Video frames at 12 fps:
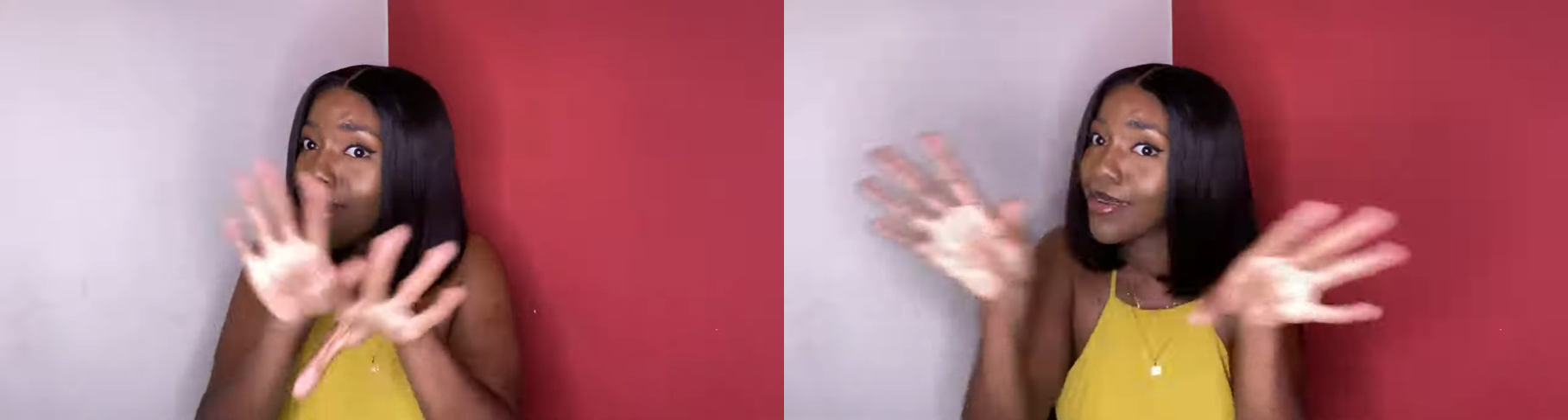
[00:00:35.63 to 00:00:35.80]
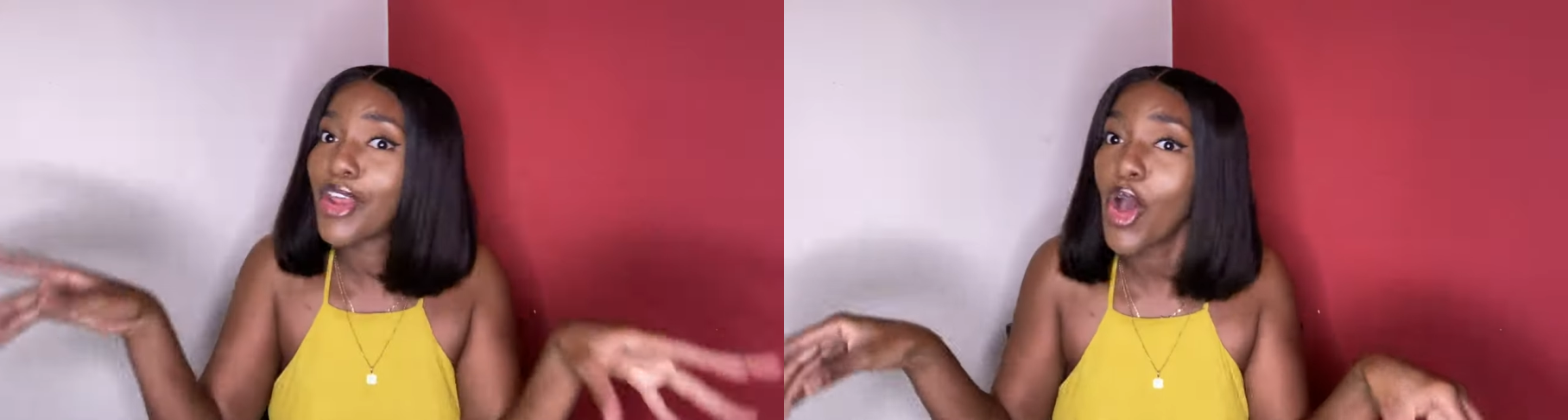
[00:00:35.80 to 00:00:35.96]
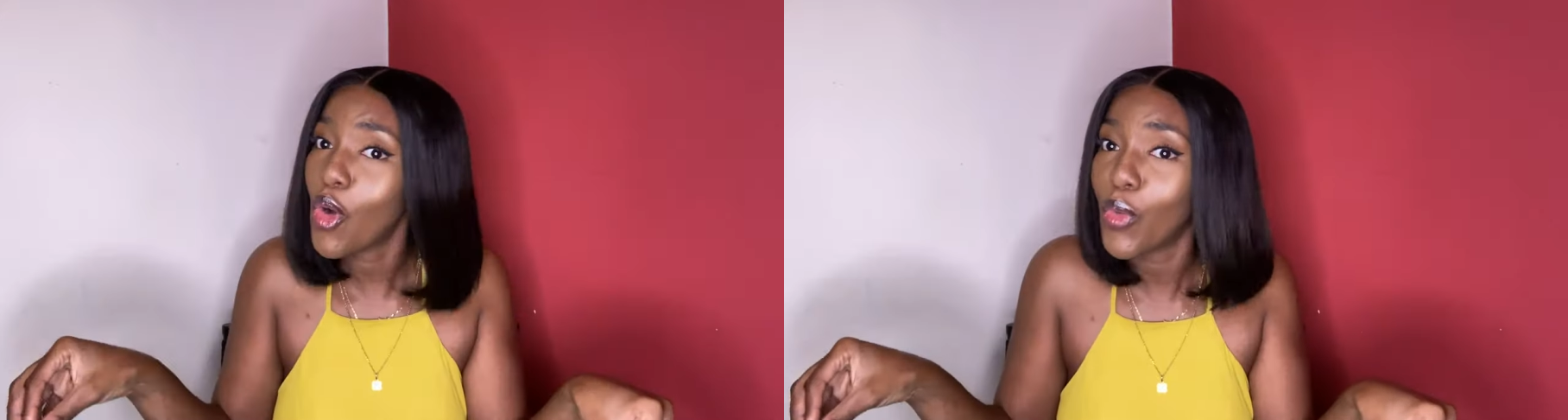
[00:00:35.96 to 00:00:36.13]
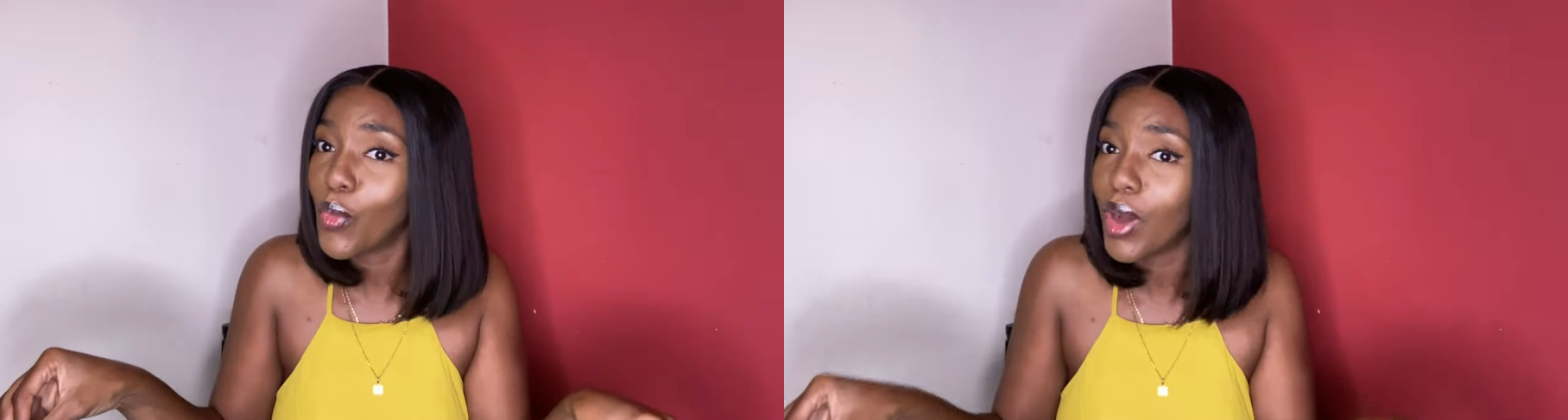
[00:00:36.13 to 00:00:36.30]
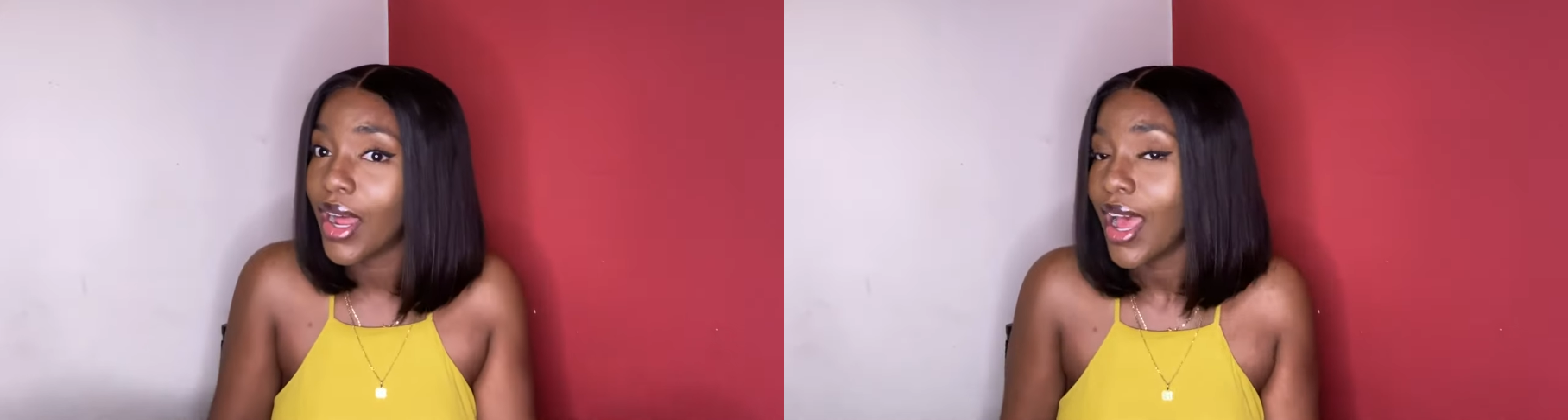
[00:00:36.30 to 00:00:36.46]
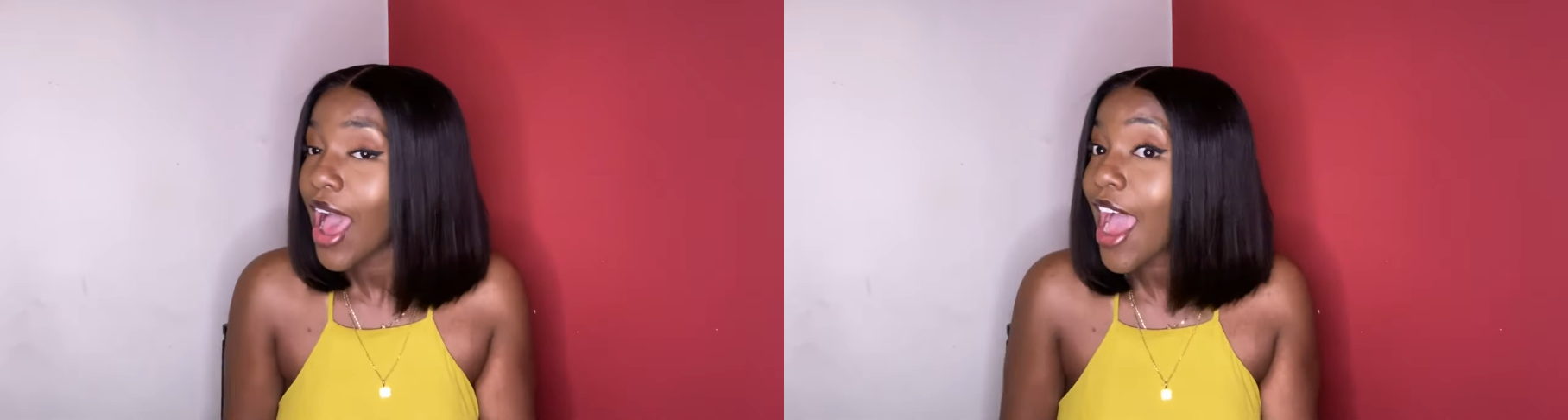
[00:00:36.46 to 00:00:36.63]
No,
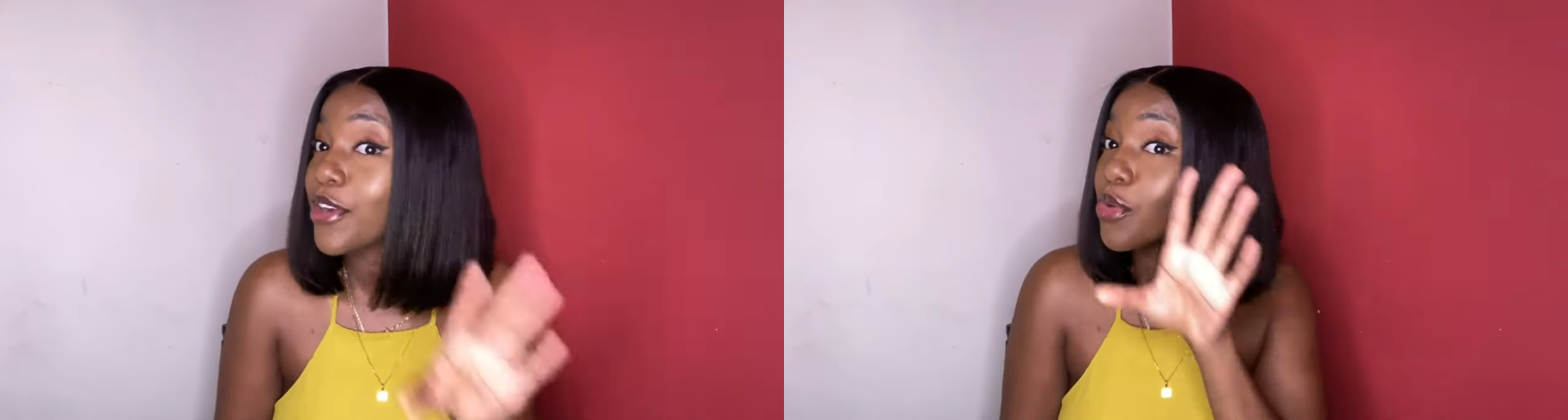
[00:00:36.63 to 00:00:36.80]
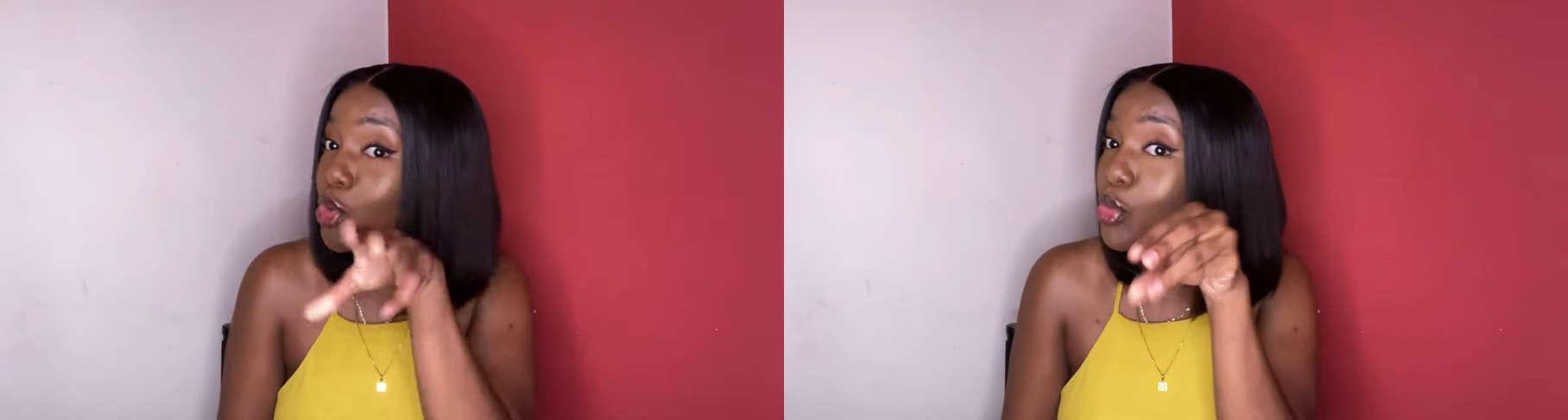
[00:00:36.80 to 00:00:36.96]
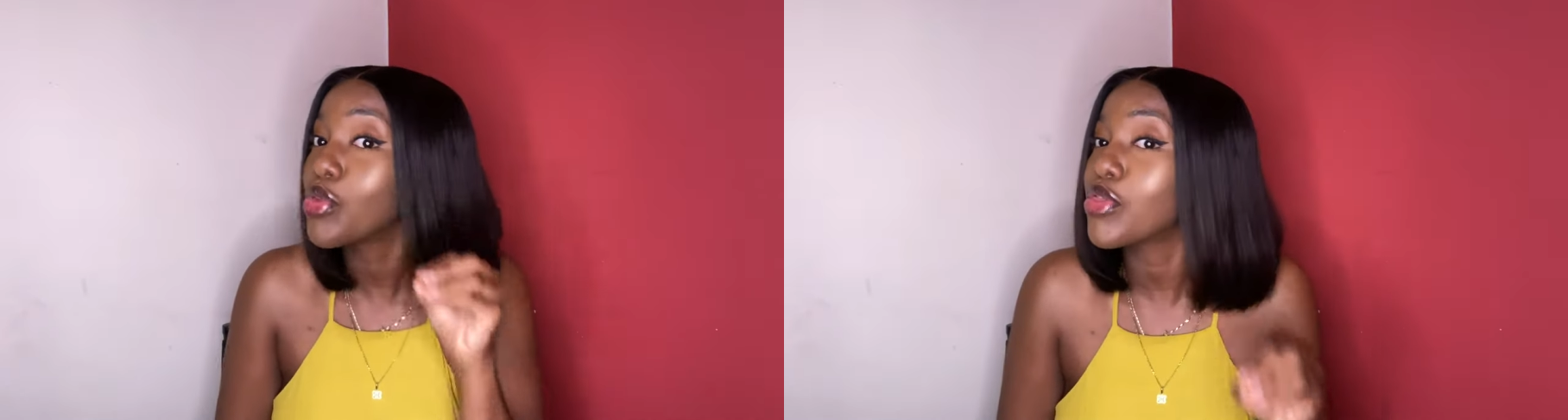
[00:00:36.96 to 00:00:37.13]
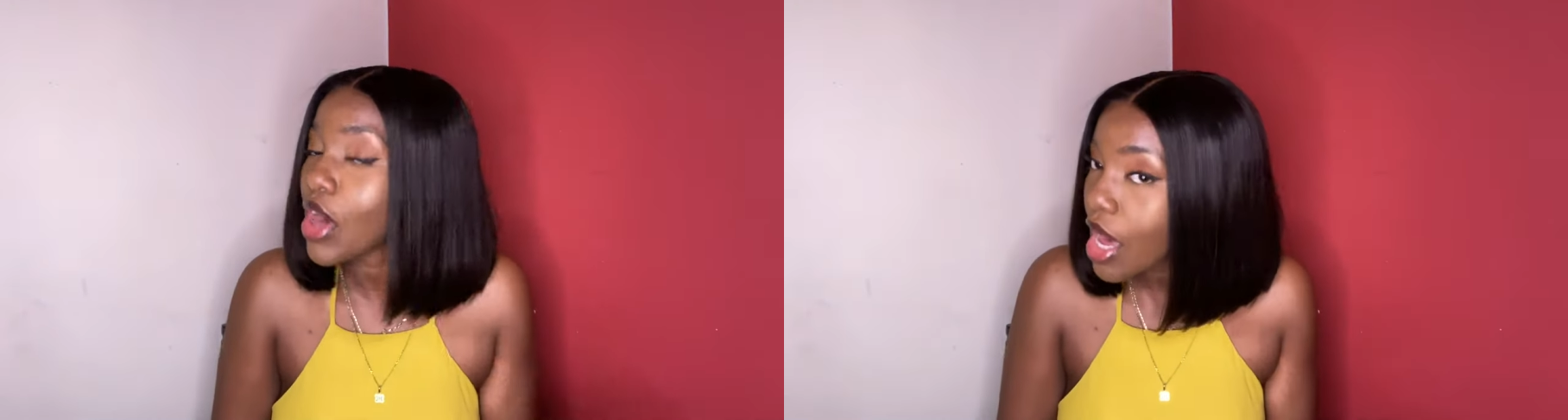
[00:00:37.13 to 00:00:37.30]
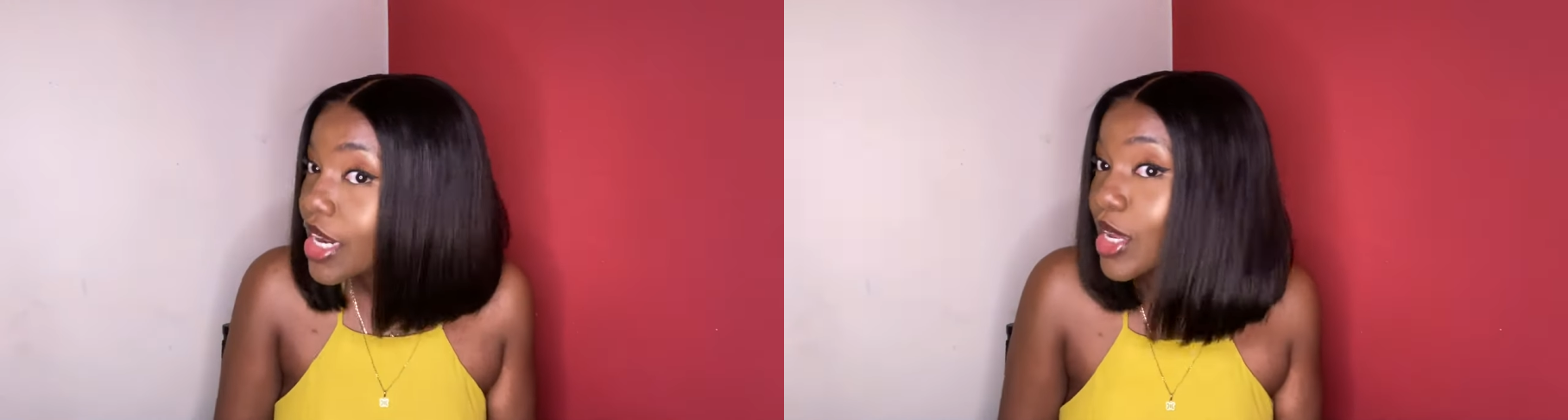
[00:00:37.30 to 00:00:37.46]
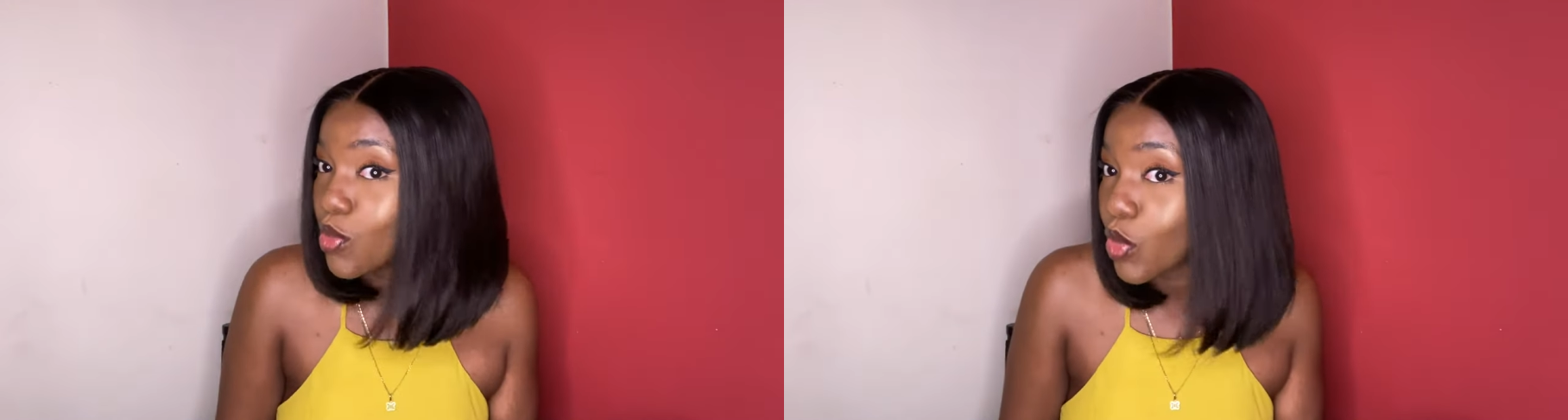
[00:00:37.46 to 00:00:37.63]
I know you
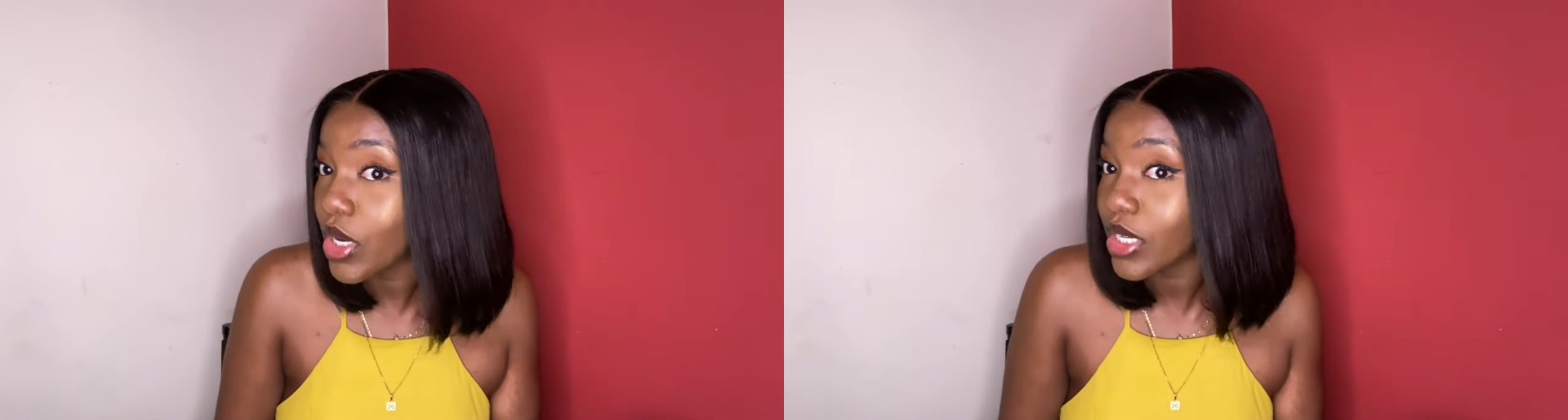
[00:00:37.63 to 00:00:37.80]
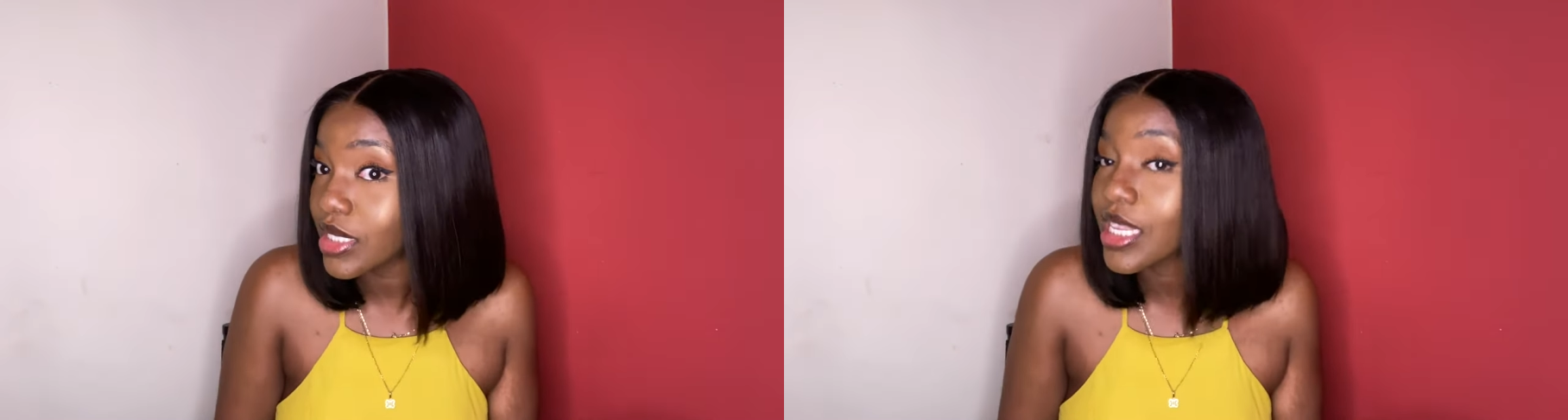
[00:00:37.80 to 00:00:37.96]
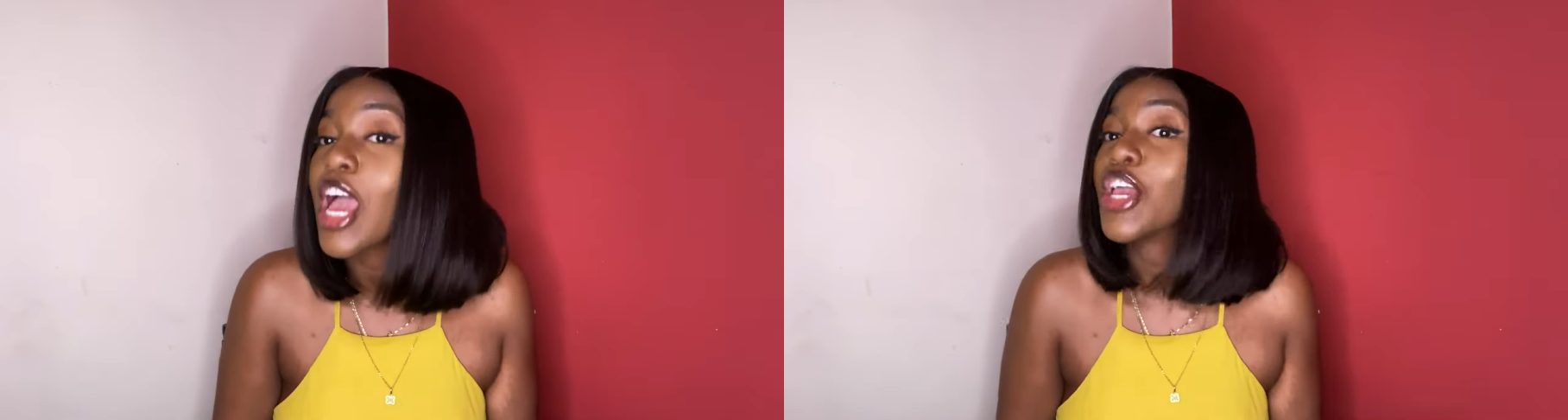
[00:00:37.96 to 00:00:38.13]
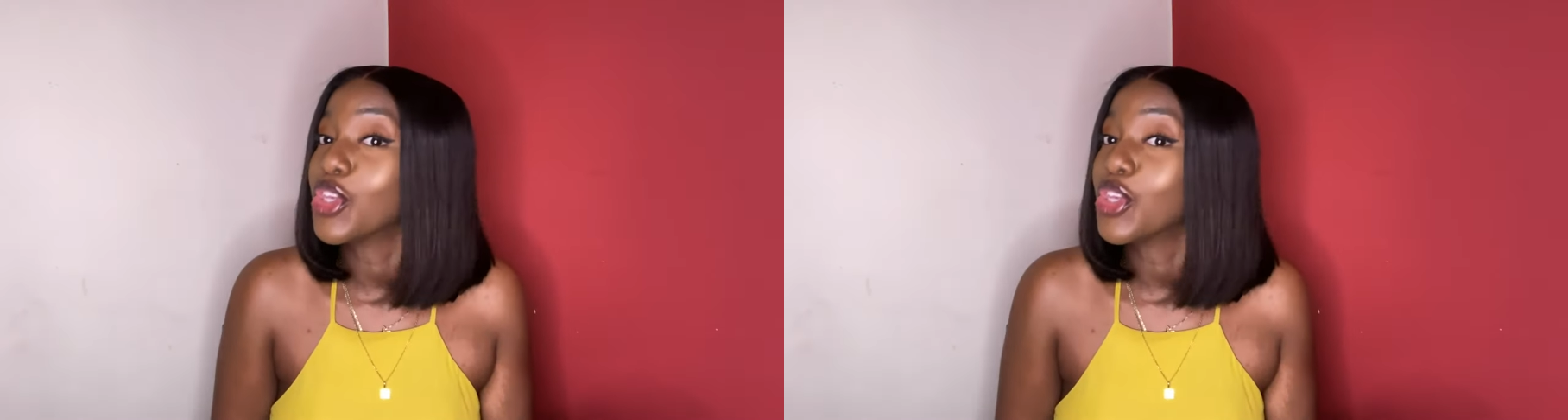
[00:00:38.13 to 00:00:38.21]
thought it was.